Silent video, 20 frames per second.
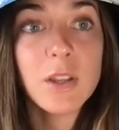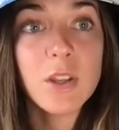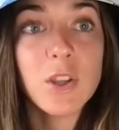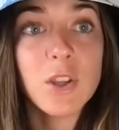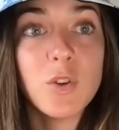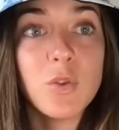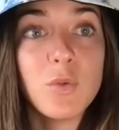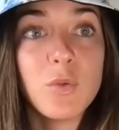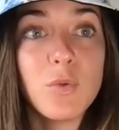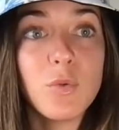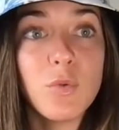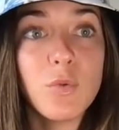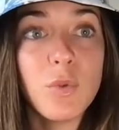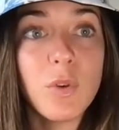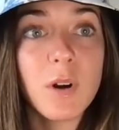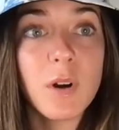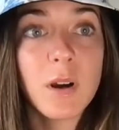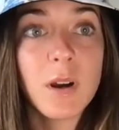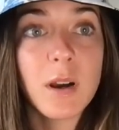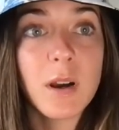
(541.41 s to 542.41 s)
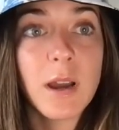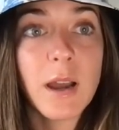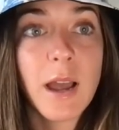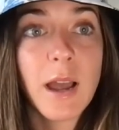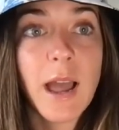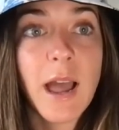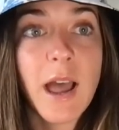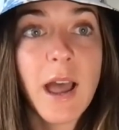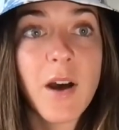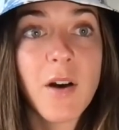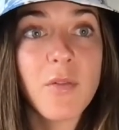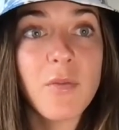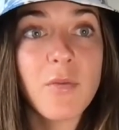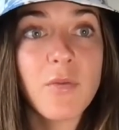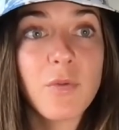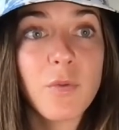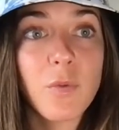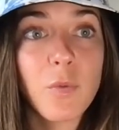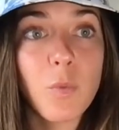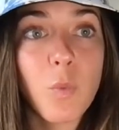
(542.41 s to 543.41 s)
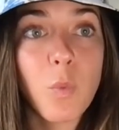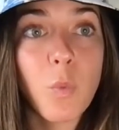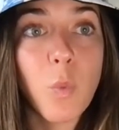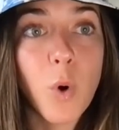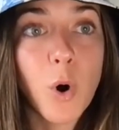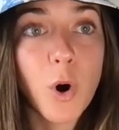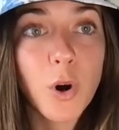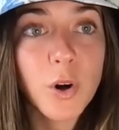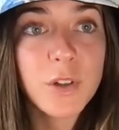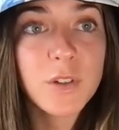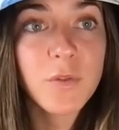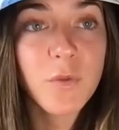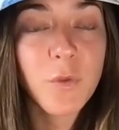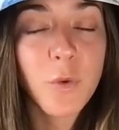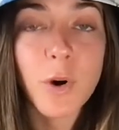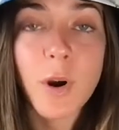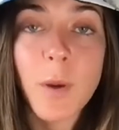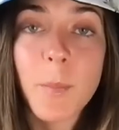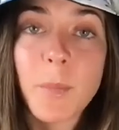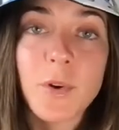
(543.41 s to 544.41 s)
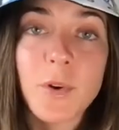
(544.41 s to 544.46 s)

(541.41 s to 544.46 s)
you have worked for a